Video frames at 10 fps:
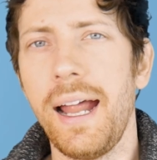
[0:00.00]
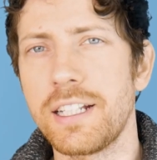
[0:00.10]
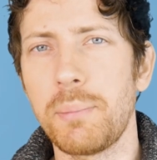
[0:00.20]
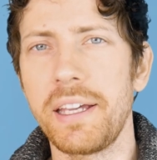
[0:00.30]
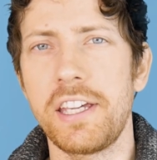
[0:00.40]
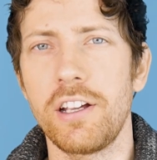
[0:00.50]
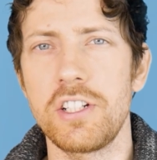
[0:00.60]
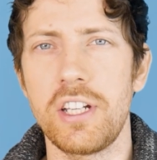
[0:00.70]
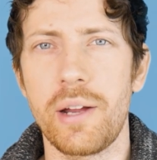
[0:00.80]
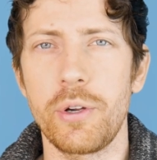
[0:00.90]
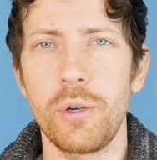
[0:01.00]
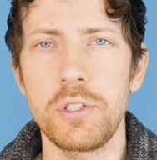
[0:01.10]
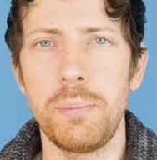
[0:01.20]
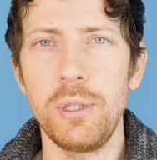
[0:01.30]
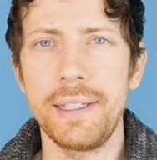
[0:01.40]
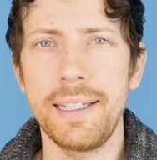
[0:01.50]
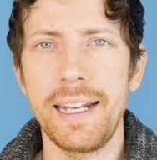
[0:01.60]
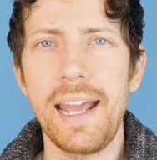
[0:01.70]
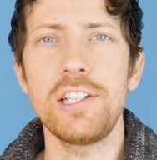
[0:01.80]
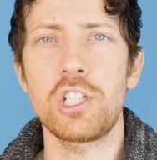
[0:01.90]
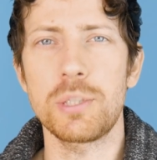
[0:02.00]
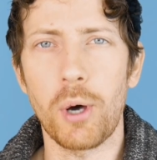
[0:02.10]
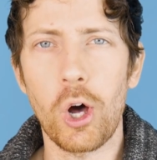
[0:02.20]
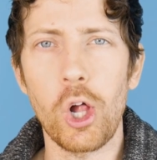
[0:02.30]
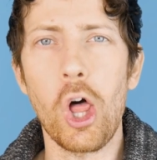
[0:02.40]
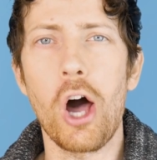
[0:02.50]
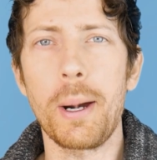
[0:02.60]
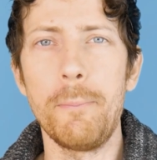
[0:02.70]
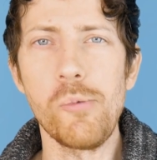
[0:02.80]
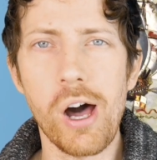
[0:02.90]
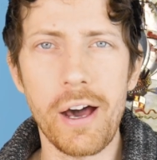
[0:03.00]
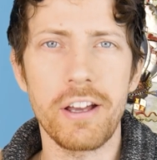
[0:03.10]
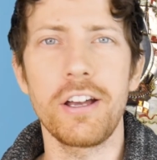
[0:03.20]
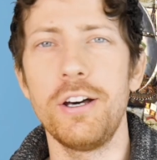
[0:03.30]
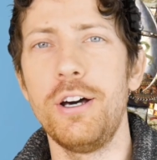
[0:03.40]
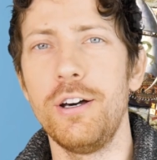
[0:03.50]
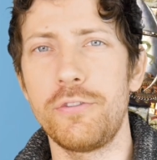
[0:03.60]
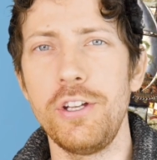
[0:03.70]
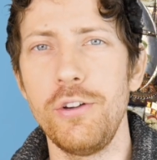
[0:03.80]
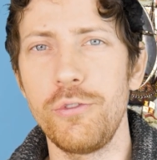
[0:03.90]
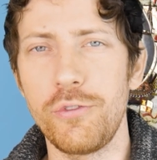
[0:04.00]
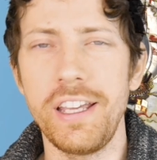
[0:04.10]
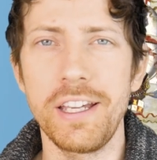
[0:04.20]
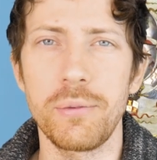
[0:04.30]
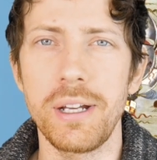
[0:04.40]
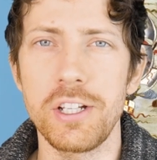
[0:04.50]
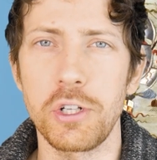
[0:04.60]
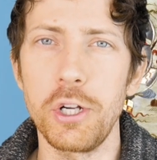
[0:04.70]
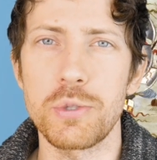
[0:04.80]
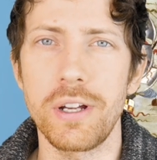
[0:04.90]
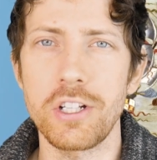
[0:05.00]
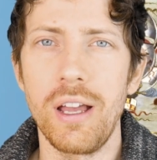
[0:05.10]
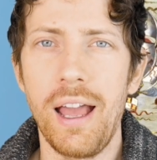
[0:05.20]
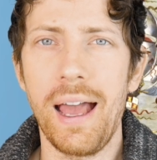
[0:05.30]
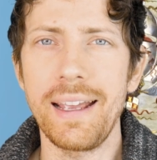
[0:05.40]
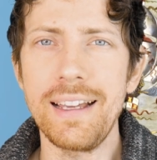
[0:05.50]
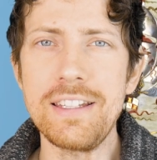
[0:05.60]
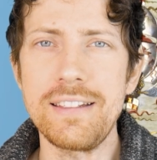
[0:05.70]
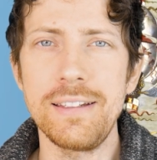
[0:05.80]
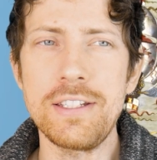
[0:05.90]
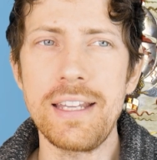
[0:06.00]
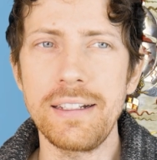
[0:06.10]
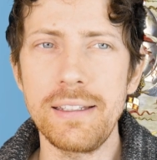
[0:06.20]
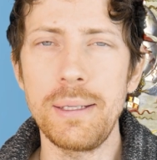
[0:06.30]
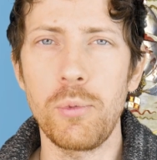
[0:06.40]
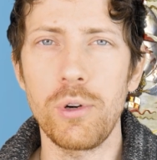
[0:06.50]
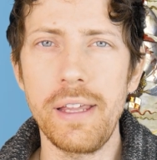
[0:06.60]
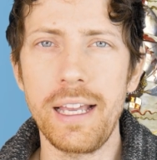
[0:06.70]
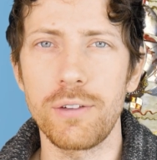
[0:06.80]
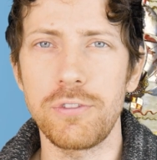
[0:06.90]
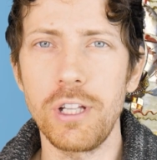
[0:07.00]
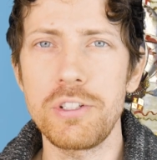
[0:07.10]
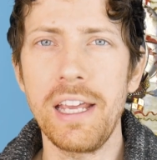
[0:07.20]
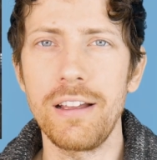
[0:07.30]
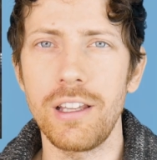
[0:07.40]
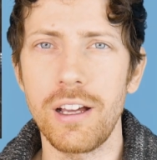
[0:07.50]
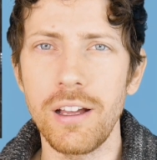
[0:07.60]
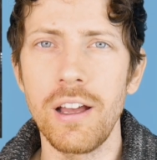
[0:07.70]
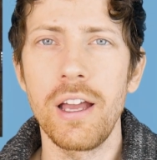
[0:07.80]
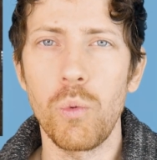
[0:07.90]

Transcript: Hey, it's Mic here, and today we're going to be looking at a small armada of new vegan research, which I guess it's technically more like a flotilla,